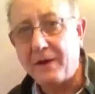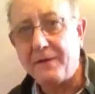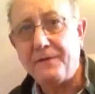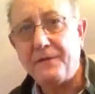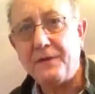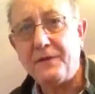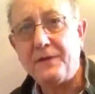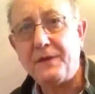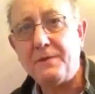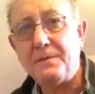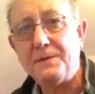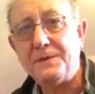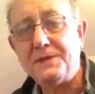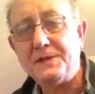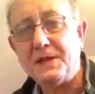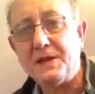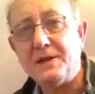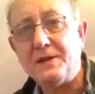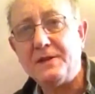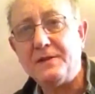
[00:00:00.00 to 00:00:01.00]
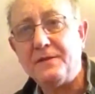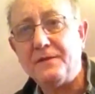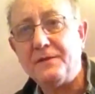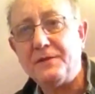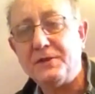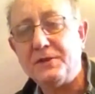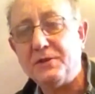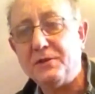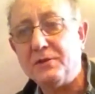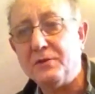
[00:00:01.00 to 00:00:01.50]
Now 50%
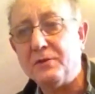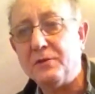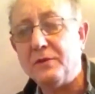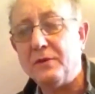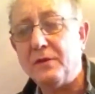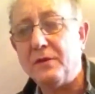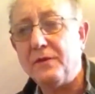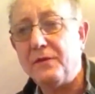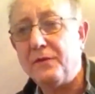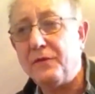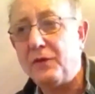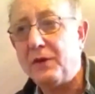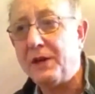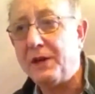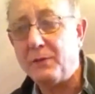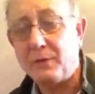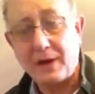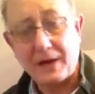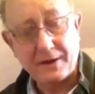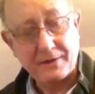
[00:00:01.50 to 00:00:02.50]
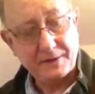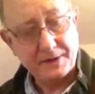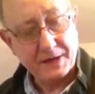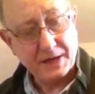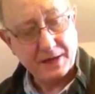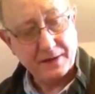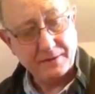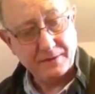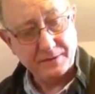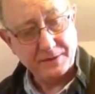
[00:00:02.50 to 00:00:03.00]
to fully wound
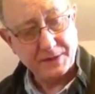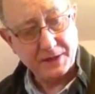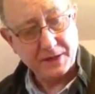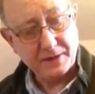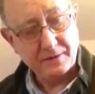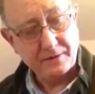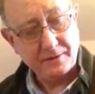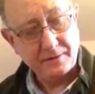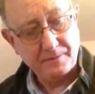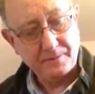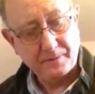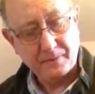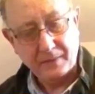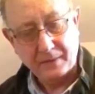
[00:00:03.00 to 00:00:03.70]
down tone.